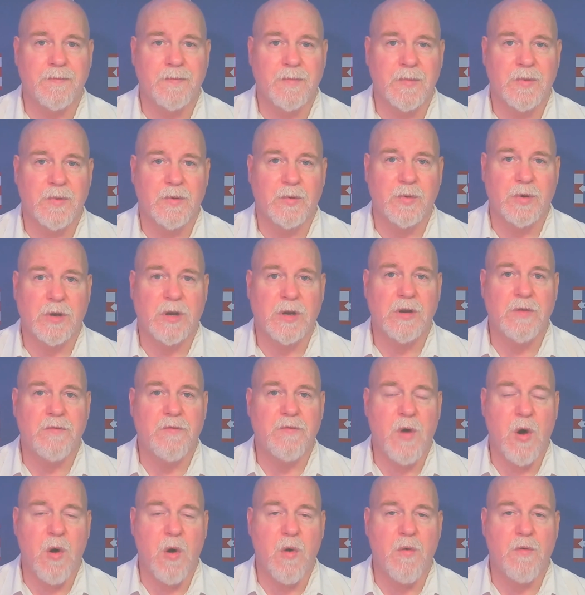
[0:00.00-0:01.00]
we're going to
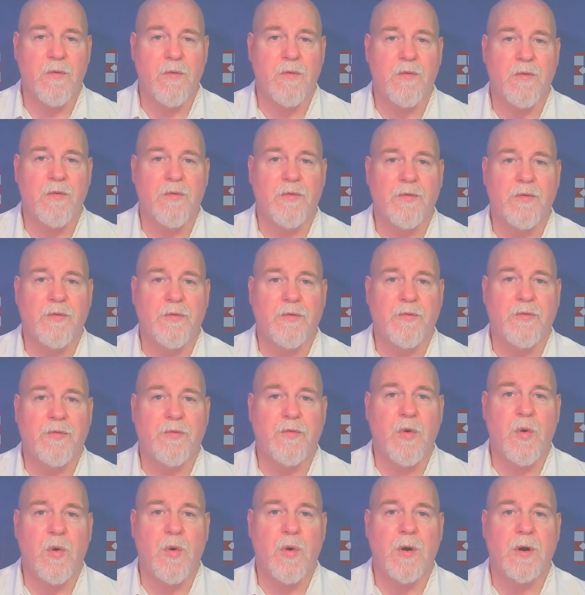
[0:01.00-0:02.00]
vote
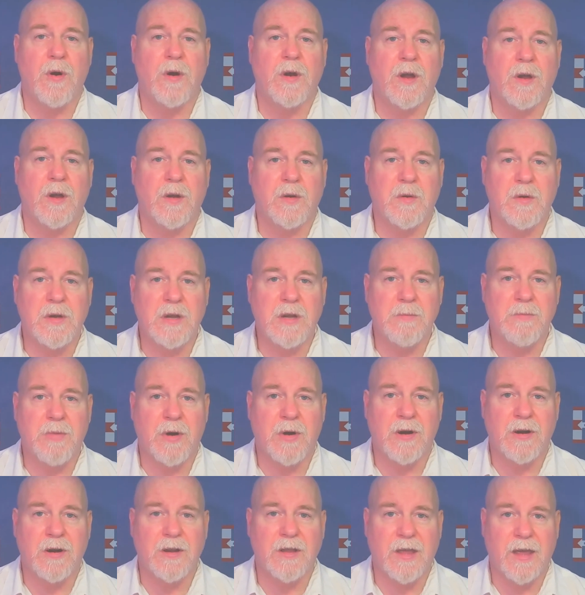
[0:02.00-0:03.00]
for a Green
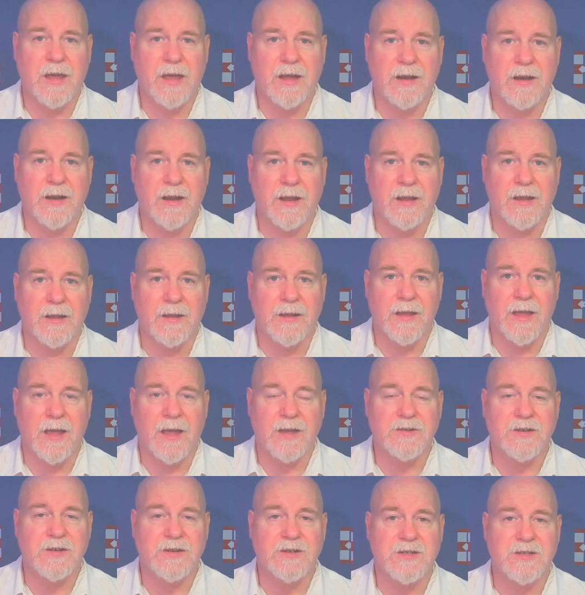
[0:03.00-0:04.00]
Party candidate
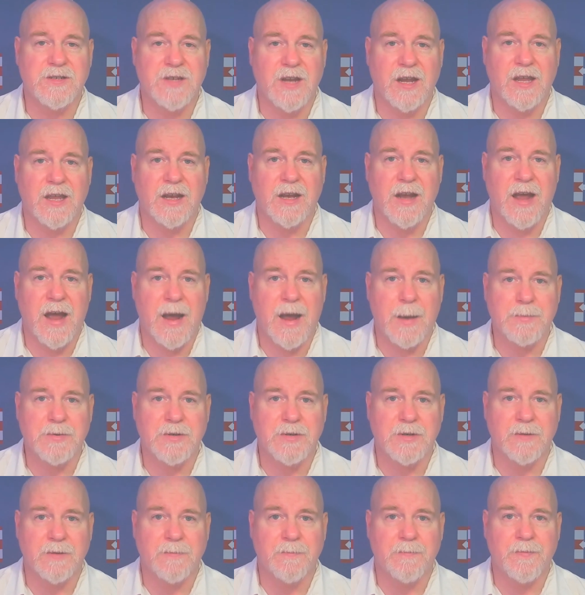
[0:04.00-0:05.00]
as our second
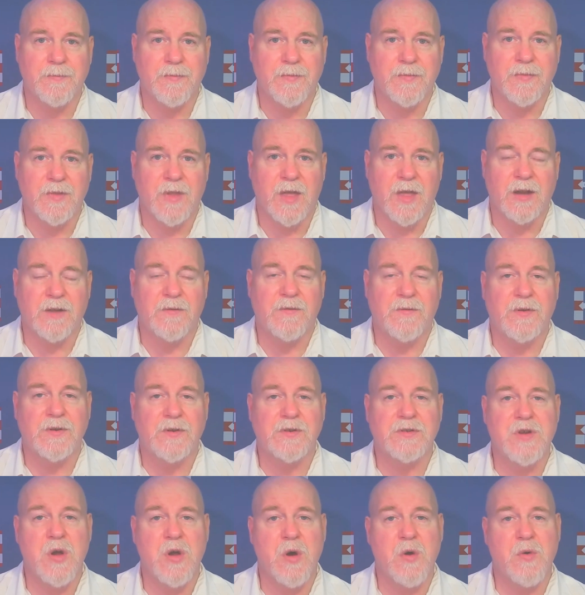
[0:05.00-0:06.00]
option. And if
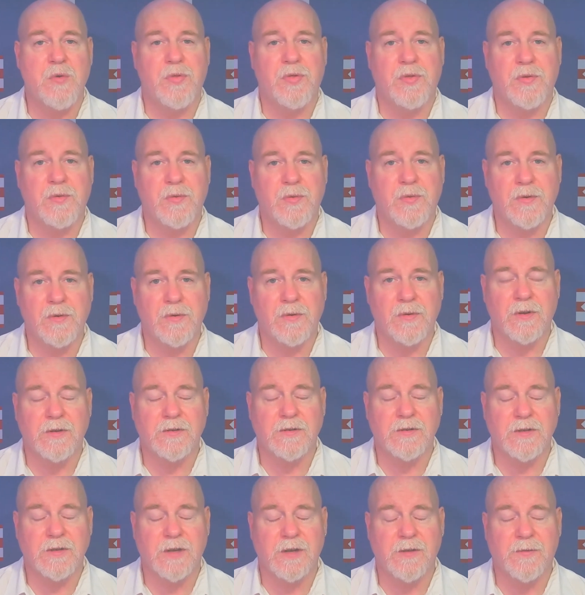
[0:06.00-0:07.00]
there's no
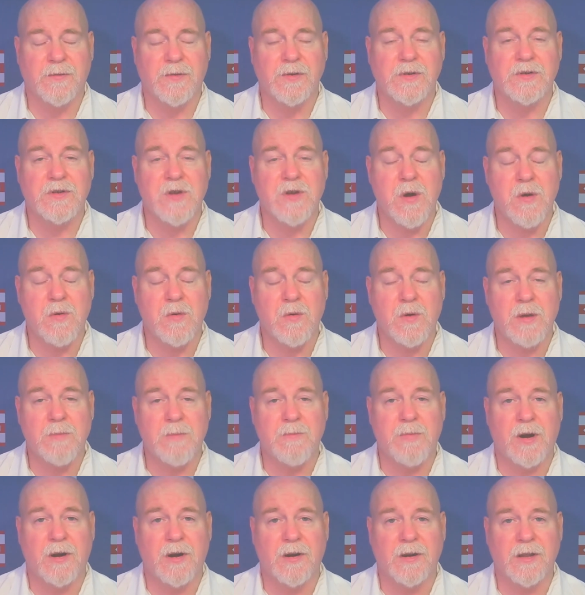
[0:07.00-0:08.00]
Green
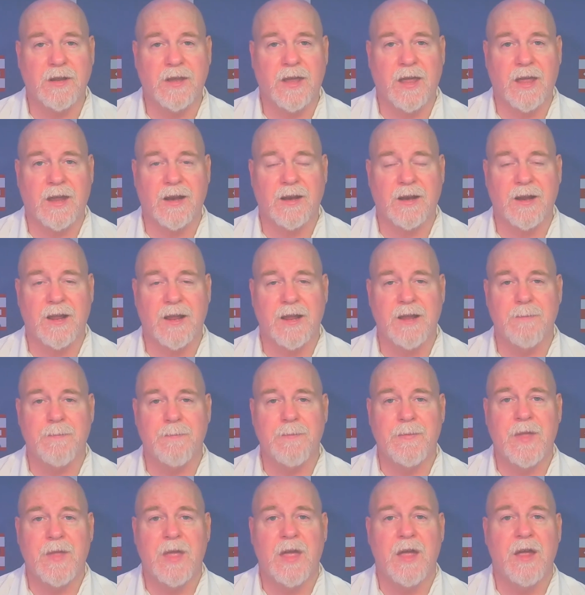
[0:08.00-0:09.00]
Party candidate,
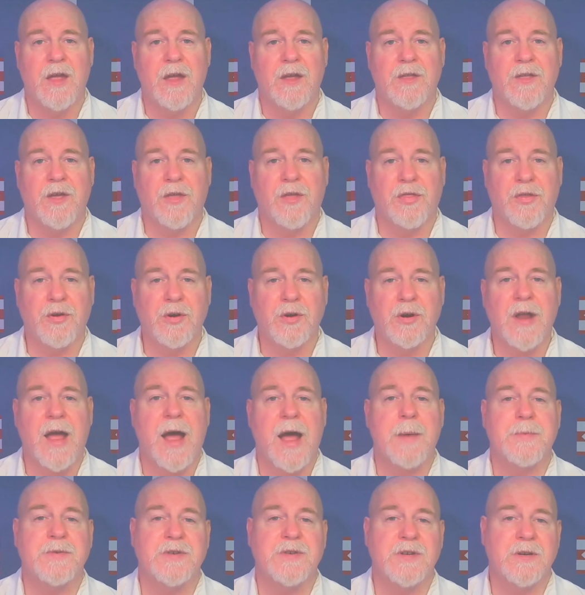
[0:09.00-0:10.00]
the third
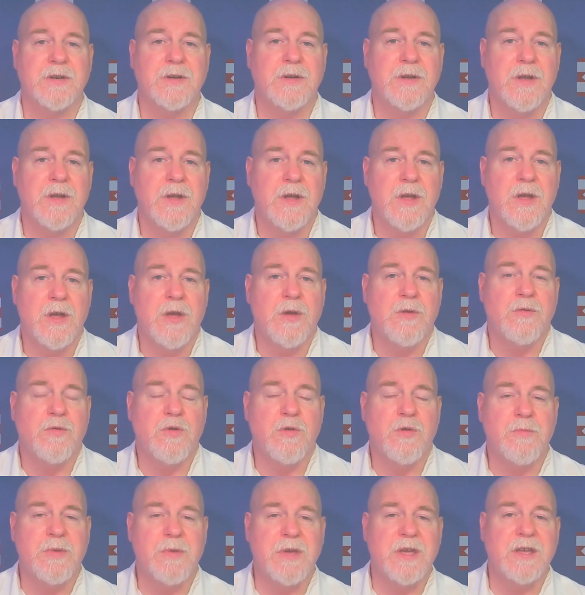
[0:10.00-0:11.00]
option
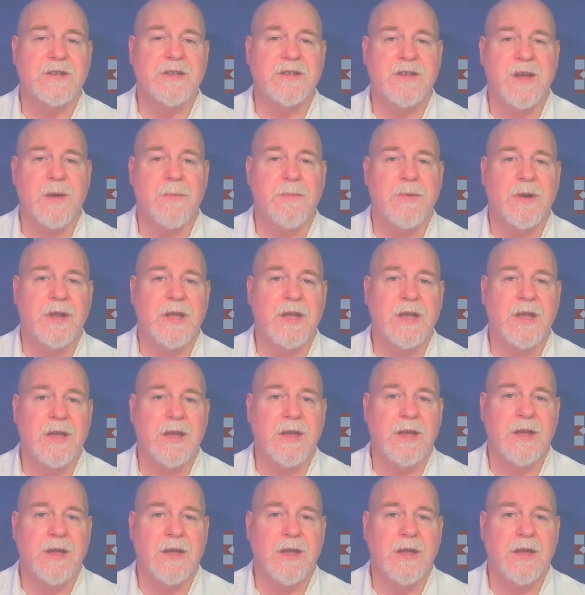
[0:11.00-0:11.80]
will be somebody